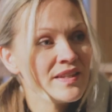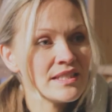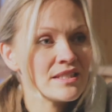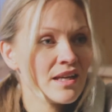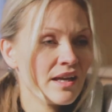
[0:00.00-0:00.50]
Well,
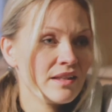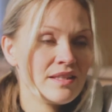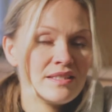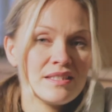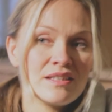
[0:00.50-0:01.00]

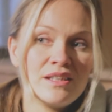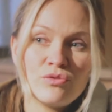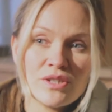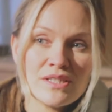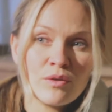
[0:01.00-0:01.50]
this is an
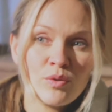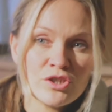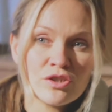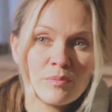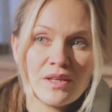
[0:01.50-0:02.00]
interesting
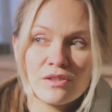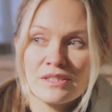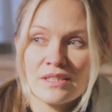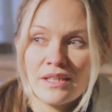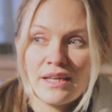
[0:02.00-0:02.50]
question,
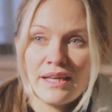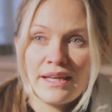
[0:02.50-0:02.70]
because